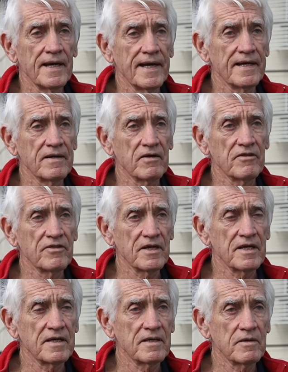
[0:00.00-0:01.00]
and I
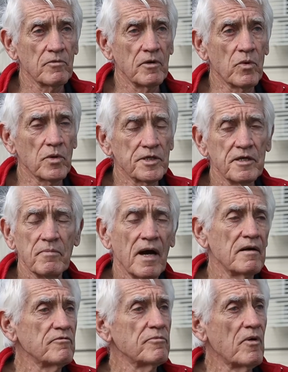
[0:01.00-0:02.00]
think we brought Kim
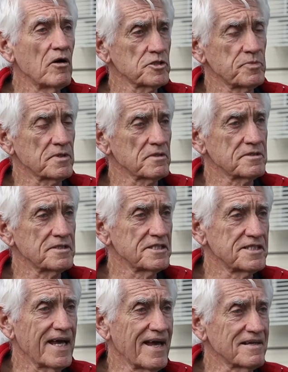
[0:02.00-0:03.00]
home from hospital to
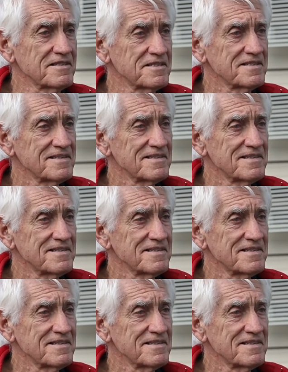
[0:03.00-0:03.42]
this house.